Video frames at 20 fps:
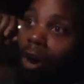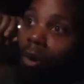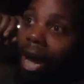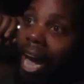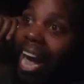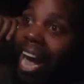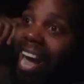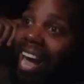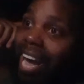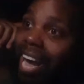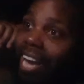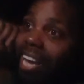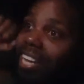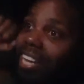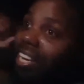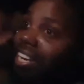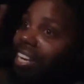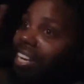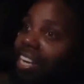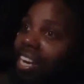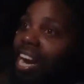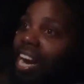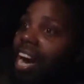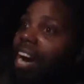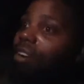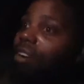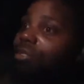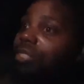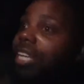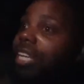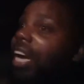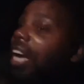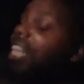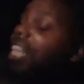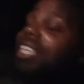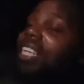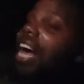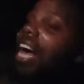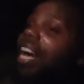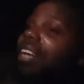head. I was
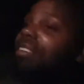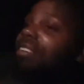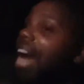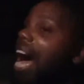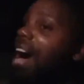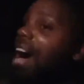hitting that